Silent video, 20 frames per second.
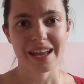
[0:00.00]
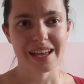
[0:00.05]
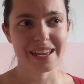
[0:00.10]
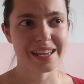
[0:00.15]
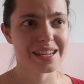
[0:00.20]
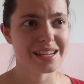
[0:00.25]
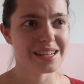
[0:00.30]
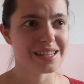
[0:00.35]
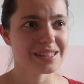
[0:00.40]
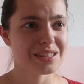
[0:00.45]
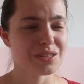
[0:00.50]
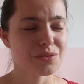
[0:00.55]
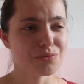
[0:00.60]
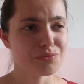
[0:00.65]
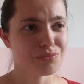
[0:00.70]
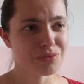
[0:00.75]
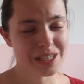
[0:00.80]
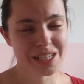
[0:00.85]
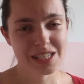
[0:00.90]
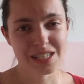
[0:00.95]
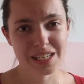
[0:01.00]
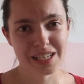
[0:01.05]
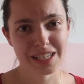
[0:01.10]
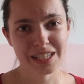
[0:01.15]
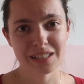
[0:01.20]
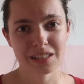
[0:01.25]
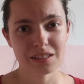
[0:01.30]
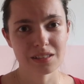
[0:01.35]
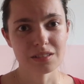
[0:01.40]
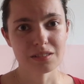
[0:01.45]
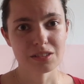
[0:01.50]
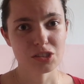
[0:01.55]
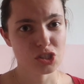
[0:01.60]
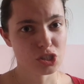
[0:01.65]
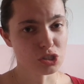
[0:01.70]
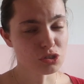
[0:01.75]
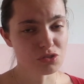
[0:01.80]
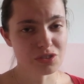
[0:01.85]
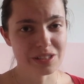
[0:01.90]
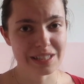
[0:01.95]
is reading
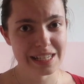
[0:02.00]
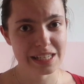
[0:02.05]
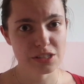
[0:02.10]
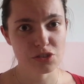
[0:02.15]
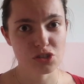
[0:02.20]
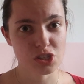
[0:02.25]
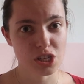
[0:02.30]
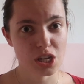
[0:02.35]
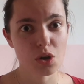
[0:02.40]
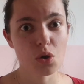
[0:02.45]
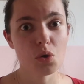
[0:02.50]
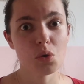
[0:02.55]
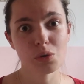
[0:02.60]
children's literature